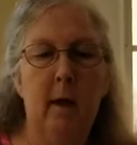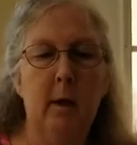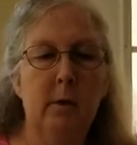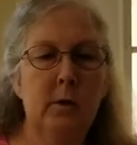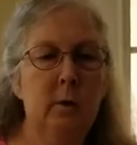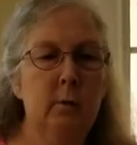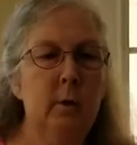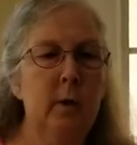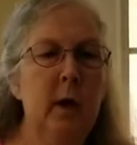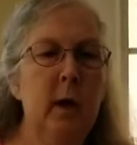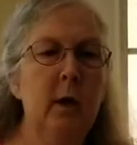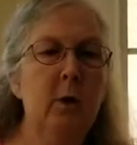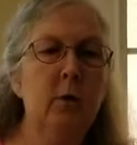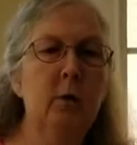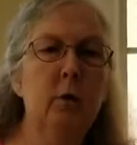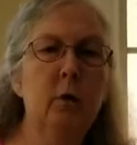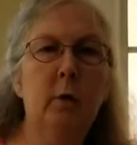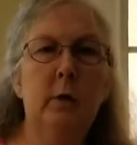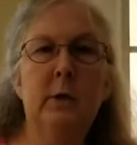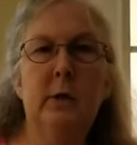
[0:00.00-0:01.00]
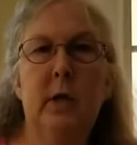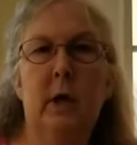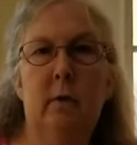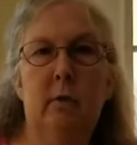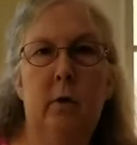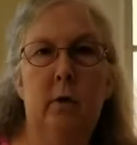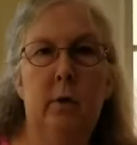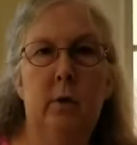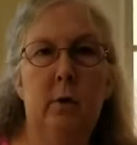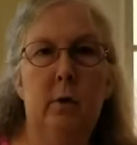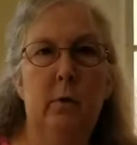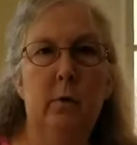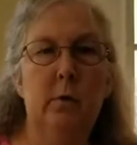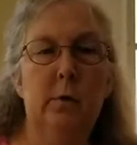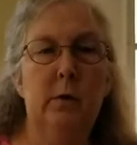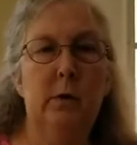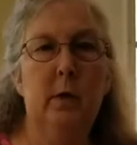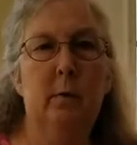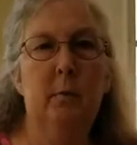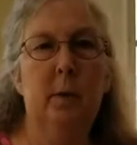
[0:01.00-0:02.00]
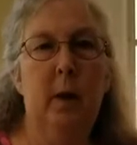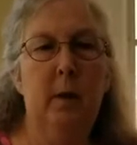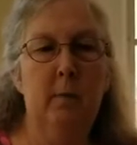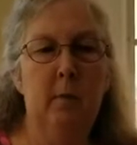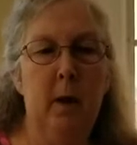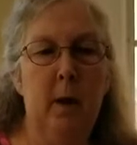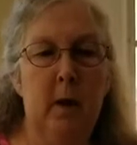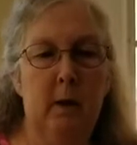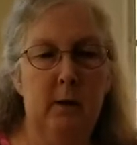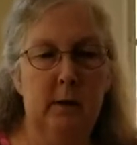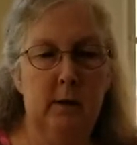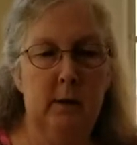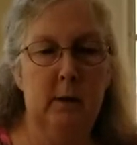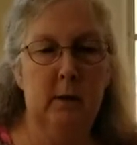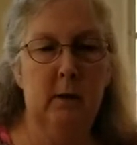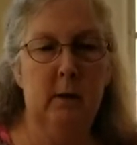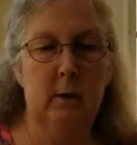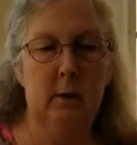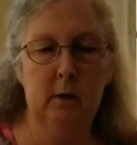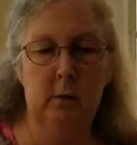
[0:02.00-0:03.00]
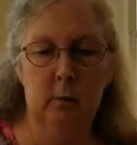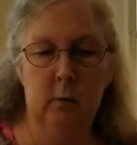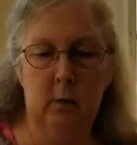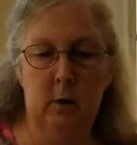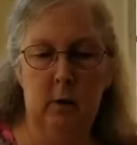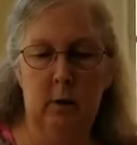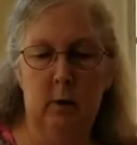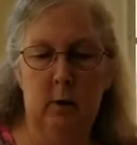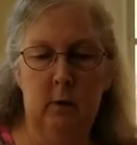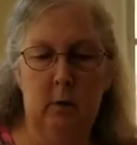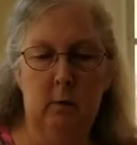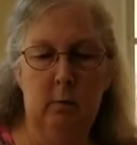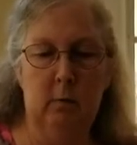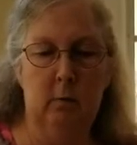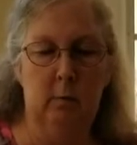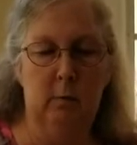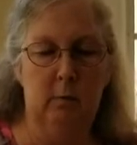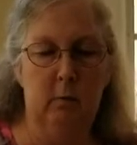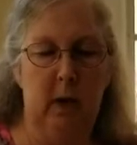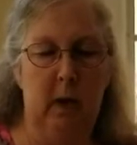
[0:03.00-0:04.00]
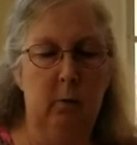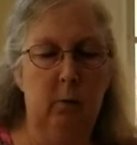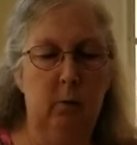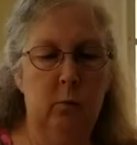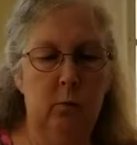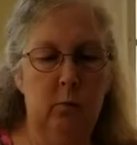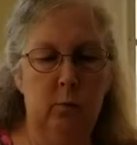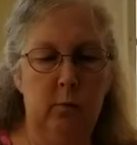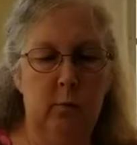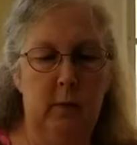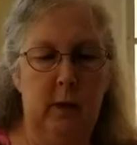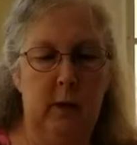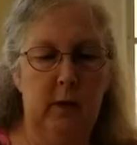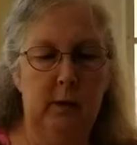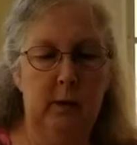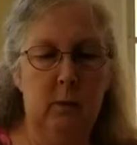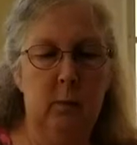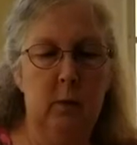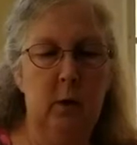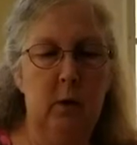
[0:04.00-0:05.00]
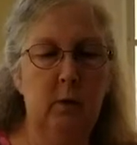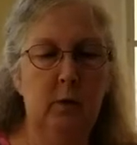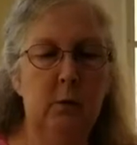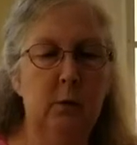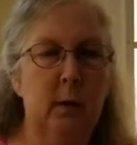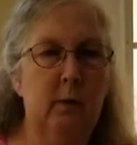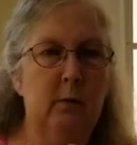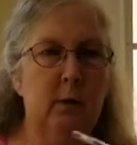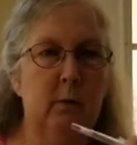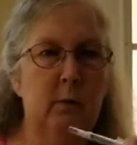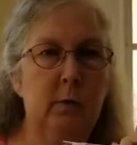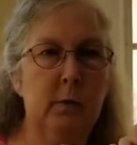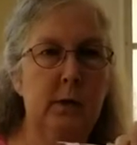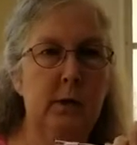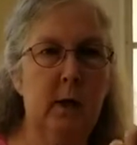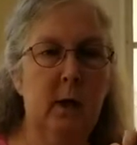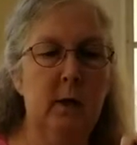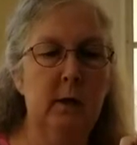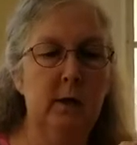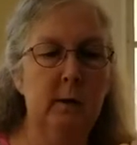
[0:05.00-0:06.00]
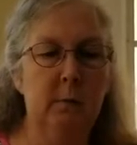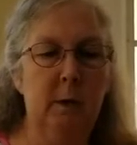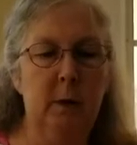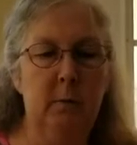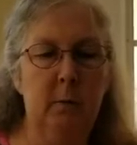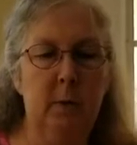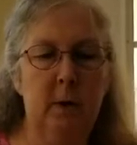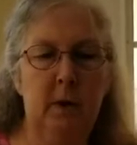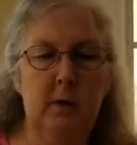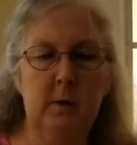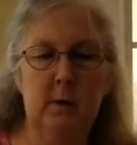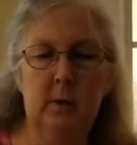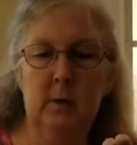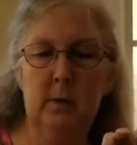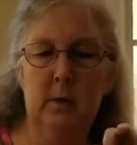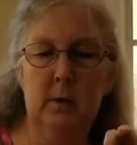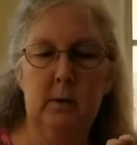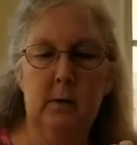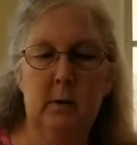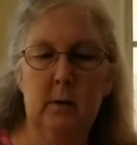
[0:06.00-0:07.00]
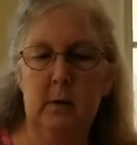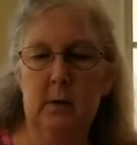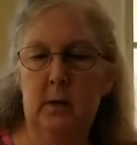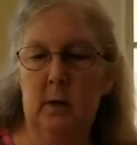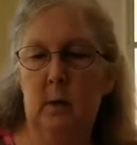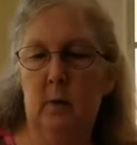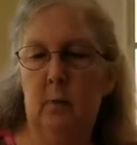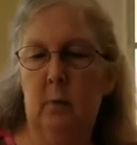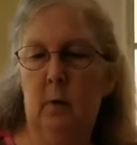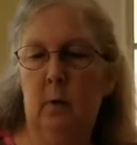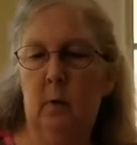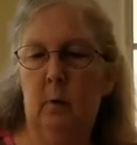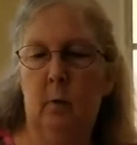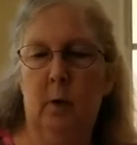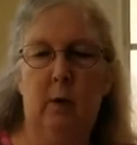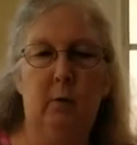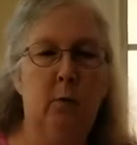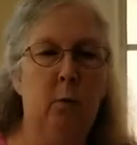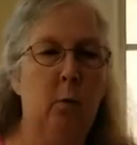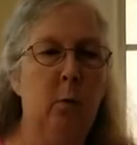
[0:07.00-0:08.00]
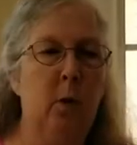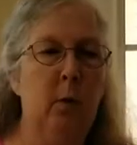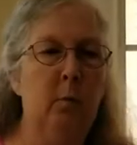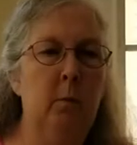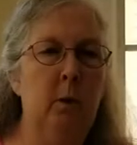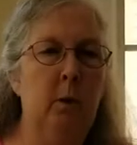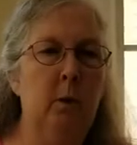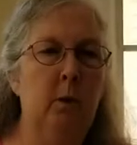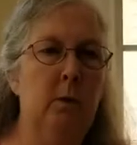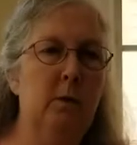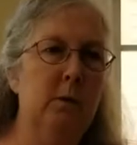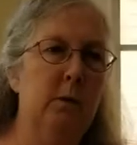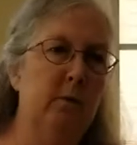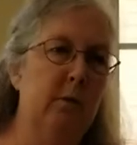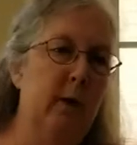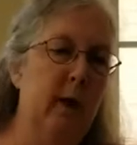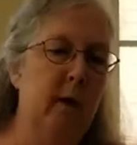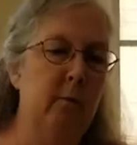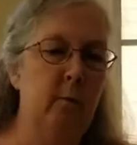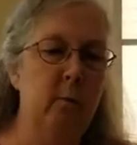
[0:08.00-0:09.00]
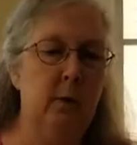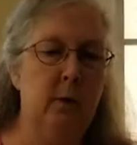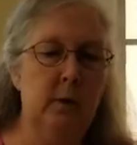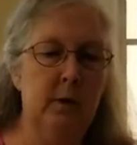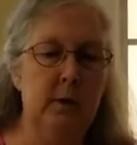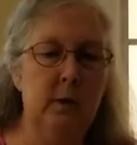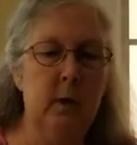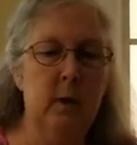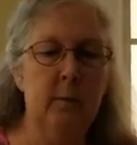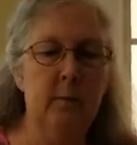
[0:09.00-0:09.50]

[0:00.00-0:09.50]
So for that, you're going to have to use a pipette is one of the main things that we use. We have different size pipettes. This is a 10 mil, we have a 1 mil, there's 5 mils.